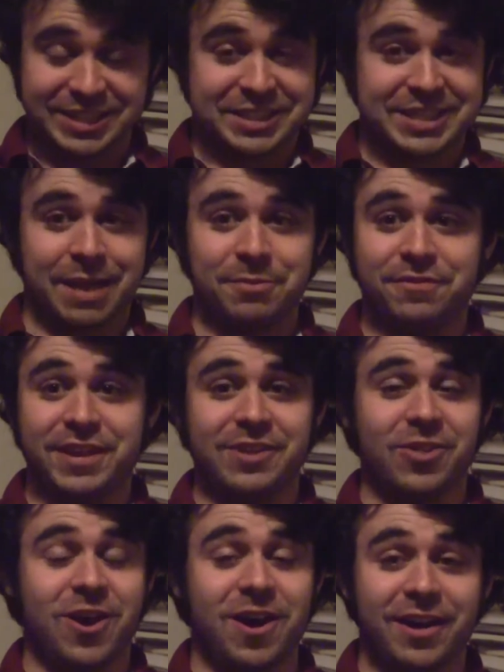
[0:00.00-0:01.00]
time to
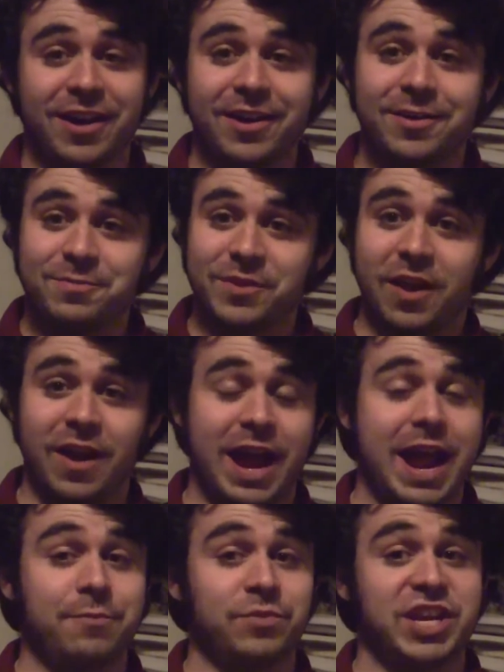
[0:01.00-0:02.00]
vlog. Alright,
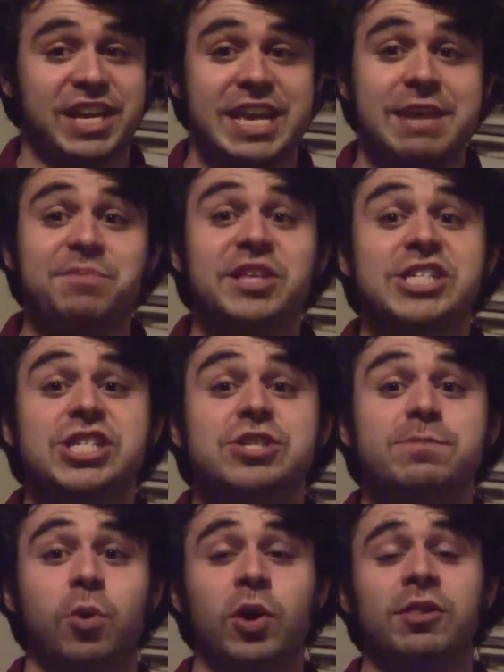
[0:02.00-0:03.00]
I'm gonna keep this
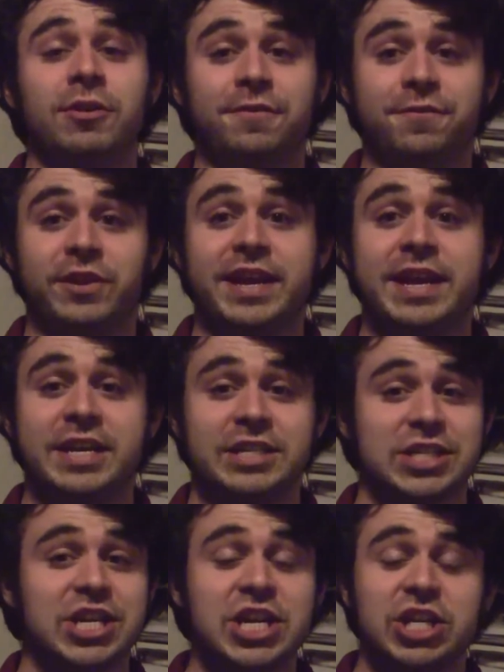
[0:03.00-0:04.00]
spoiler-free,
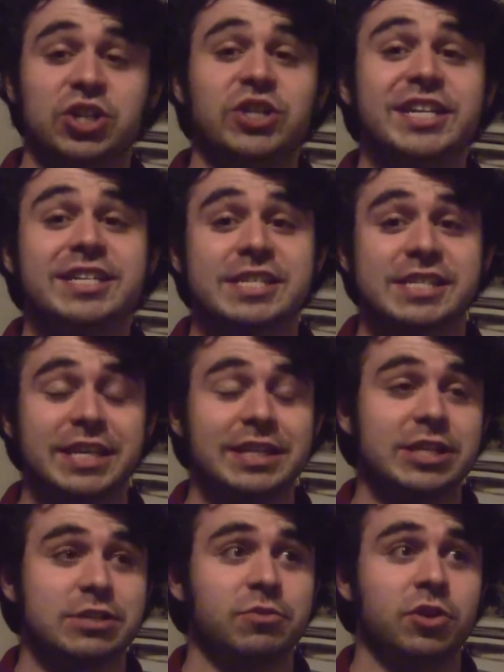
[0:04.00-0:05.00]
because you need to see
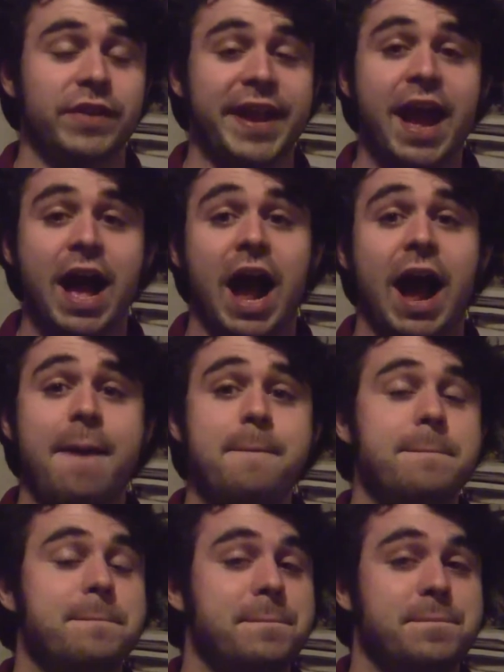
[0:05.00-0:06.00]
this movie.
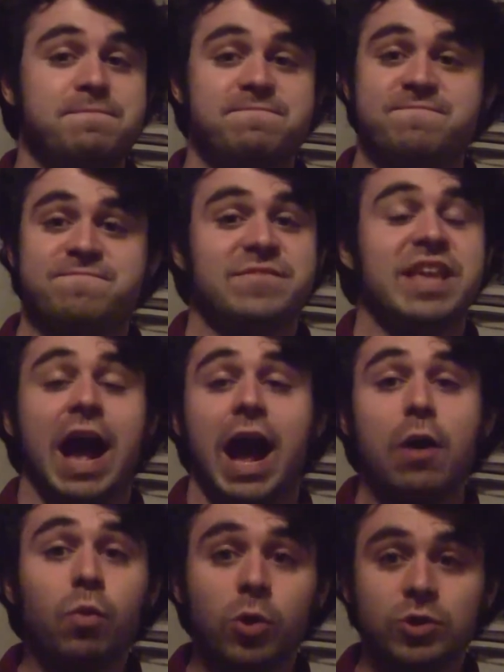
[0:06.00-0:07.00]
I
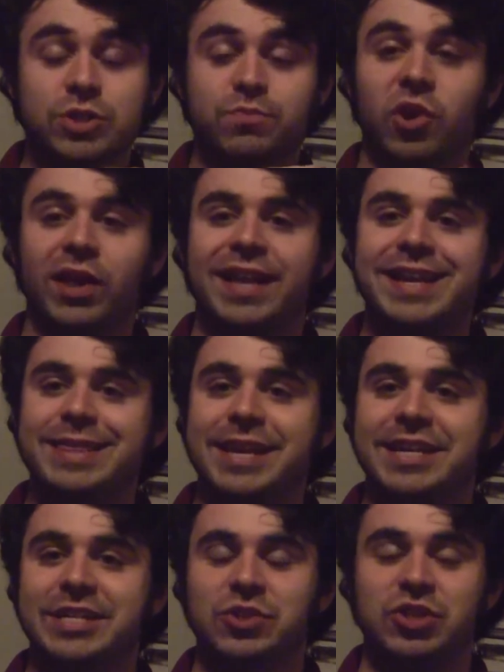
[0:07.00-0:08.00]
won't spoil
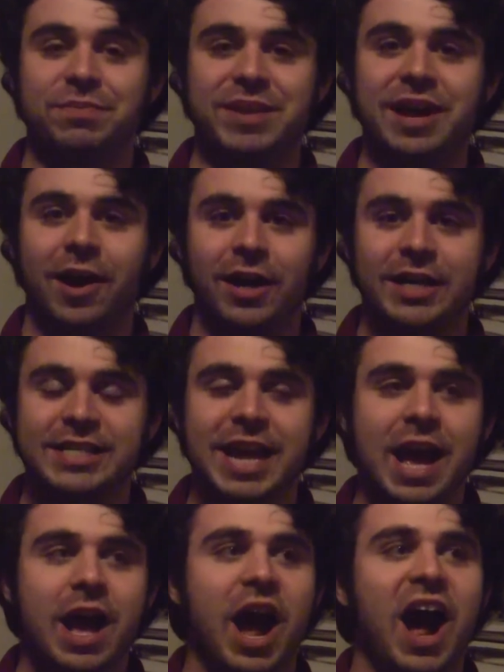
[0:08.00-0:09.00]
anything, because, to be honest,
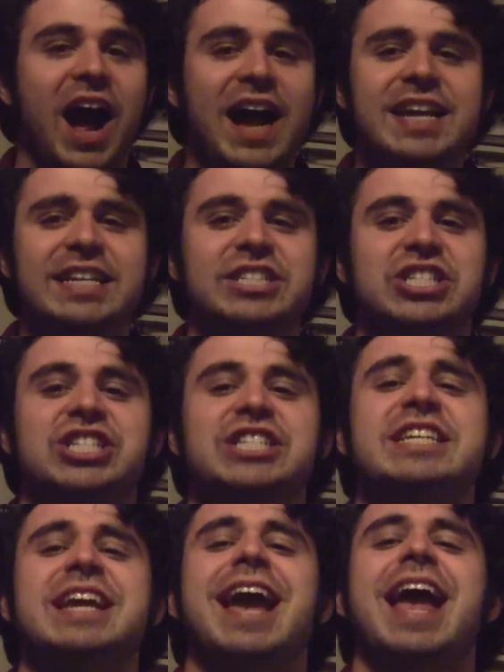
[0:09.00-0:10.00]
I didn't
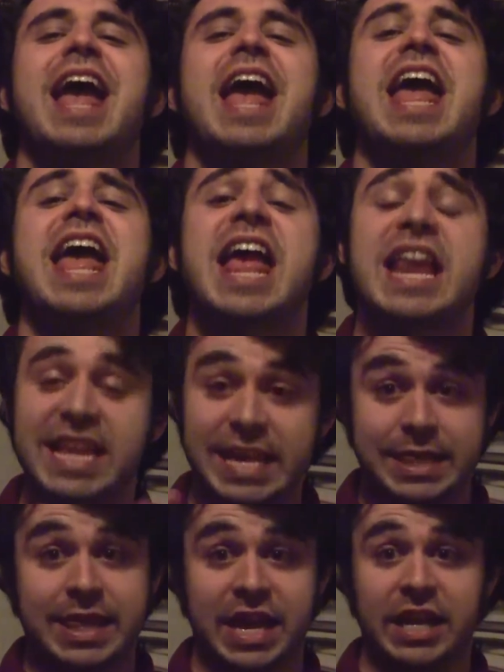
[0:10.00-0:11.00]
see
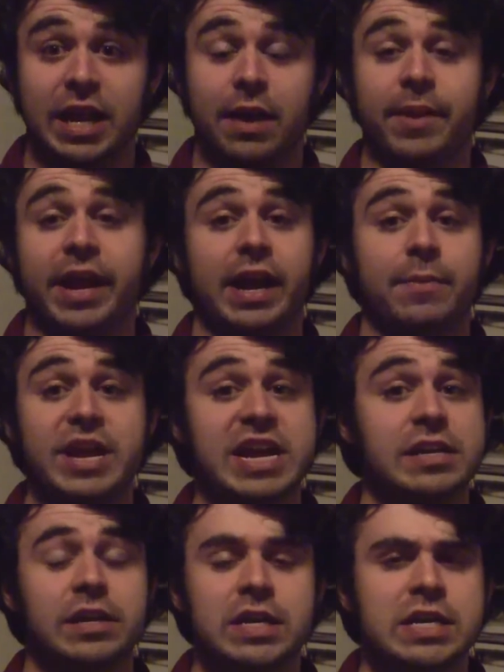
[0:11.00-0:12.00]
anything coming. I
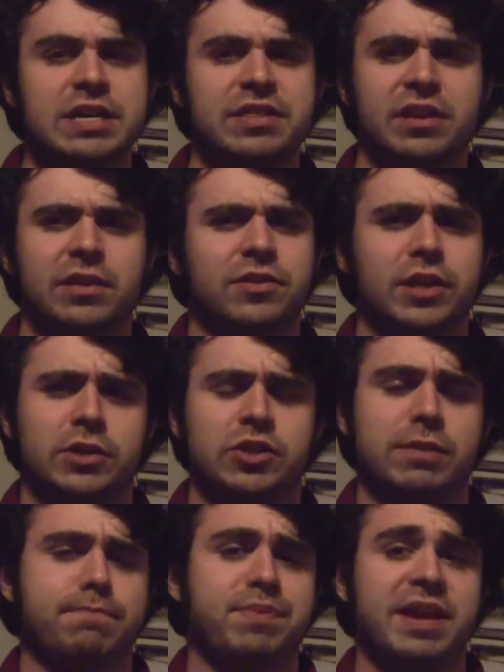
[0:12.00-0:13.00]
mean, there's
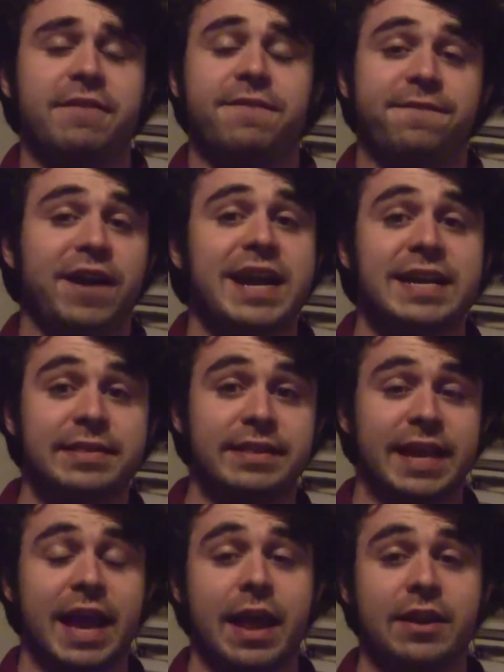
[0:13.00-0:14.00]
a big fight at
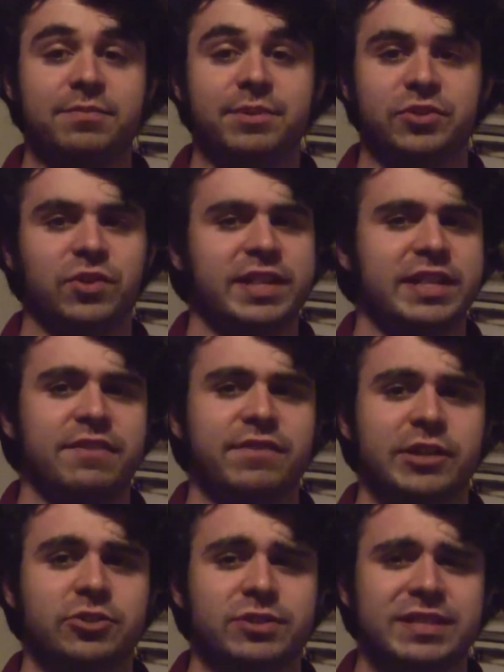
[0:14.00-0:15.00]
the end between the
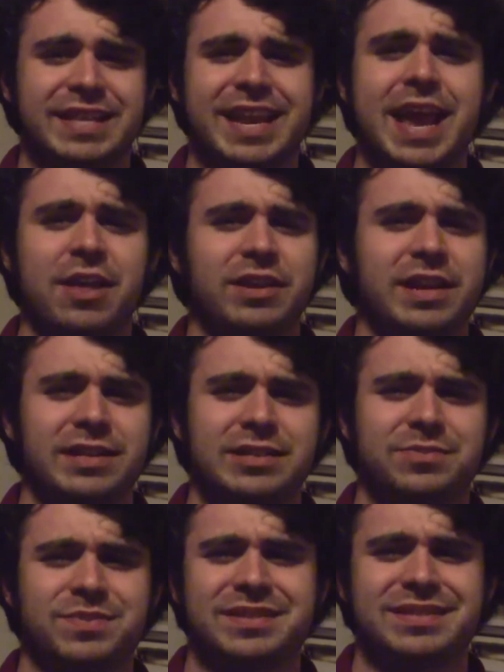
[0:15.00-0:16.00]
Avengers and the
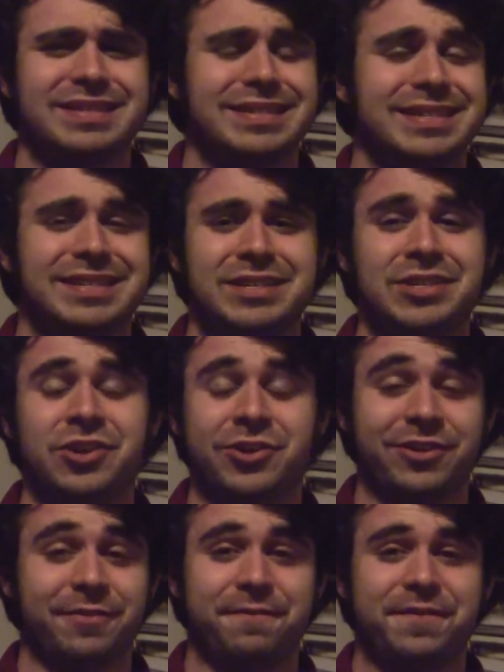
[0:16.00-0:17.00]
aliens, but you
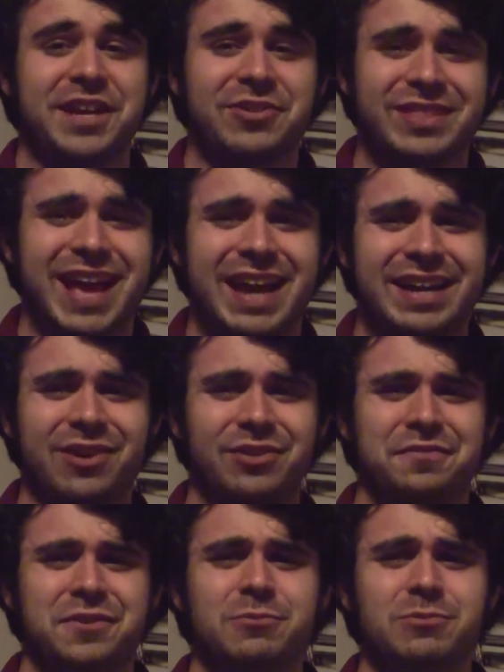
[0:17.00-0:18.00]
could have figured that out
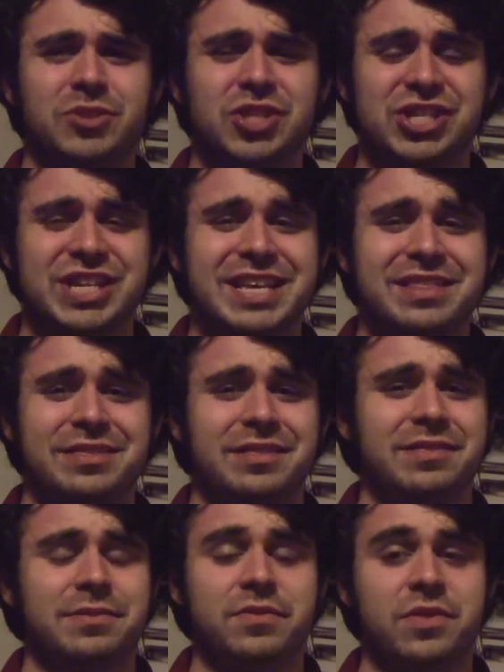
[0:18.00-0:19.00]
if you'd
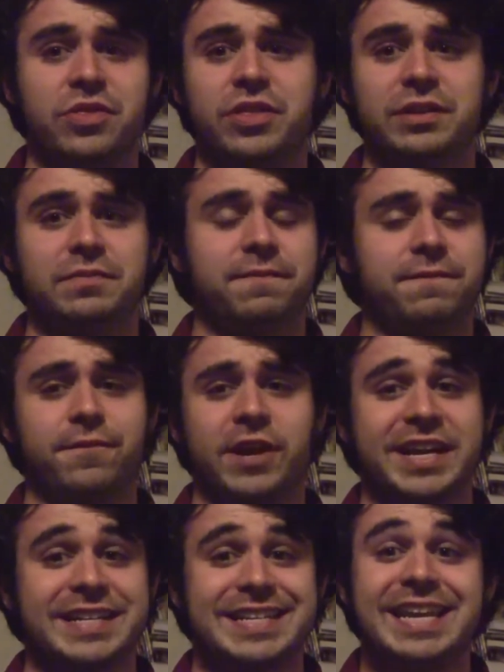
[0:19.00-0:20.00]
seen the
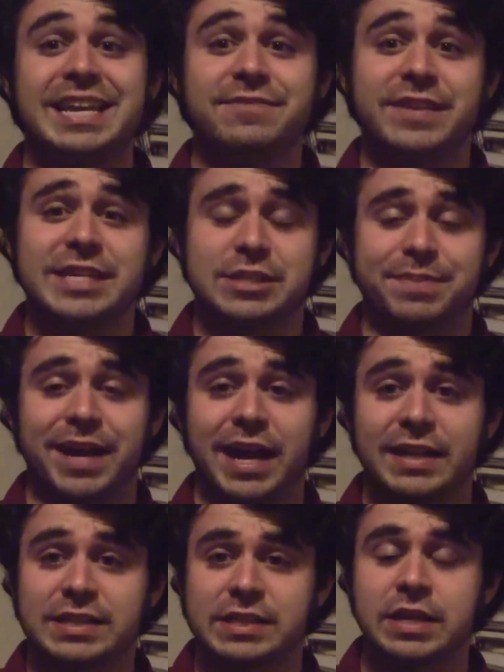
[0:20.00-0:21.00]
friggin' TV
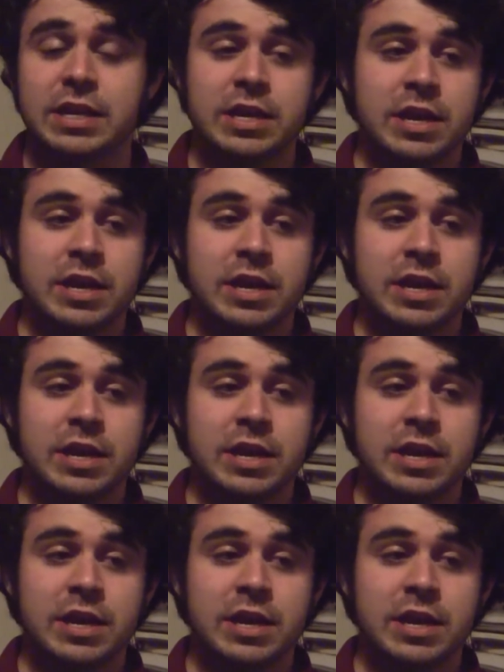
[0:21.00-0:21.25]
spots.